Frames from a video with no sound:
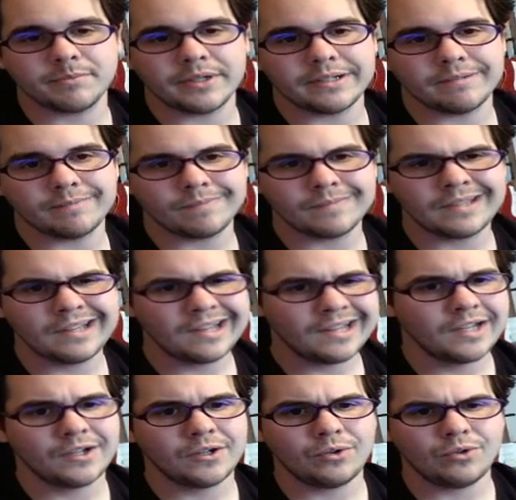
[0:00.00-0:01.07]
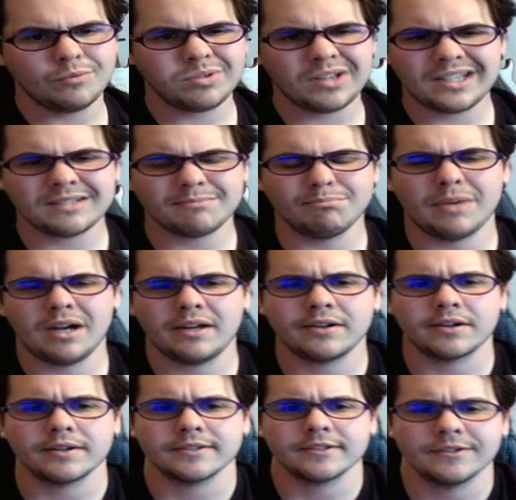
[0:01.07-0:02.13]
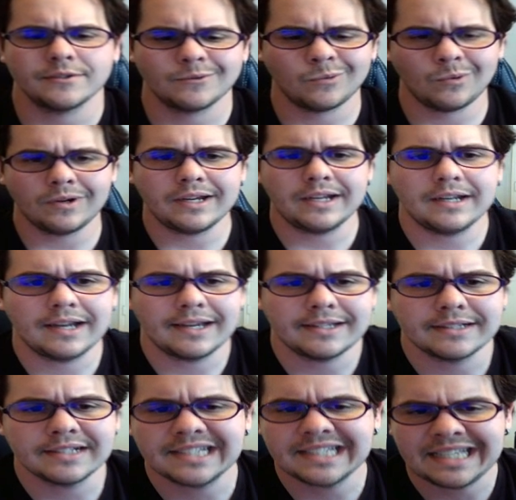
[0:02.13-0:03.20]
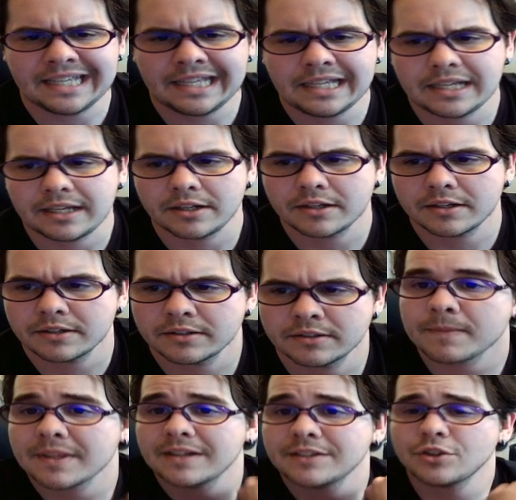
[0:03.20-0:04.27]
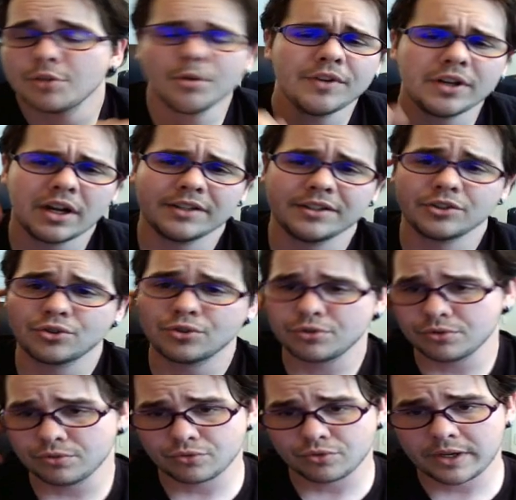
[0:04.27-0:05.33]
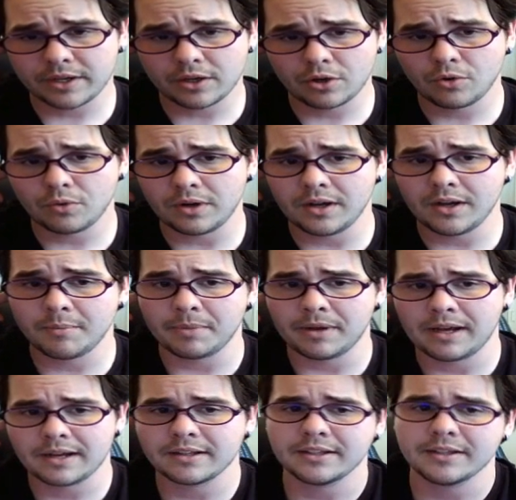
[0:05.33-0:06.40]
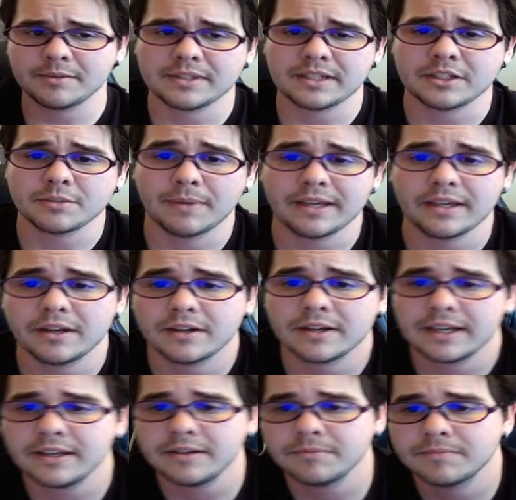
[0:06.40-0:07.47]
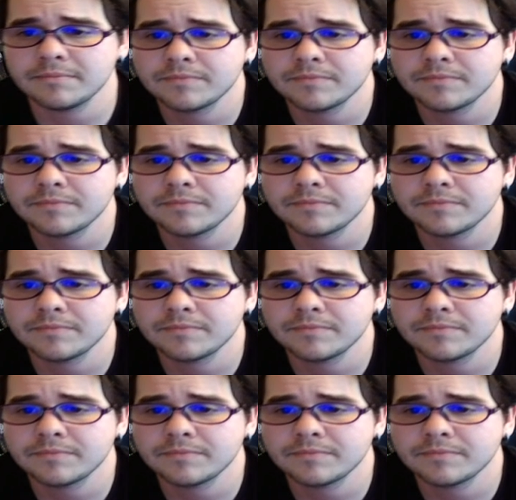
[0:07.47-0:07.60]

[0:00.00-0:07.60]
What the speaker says: but who plays Monarchs in 2019? So moving on, the True Draco Apocalypse. Itch my ear again.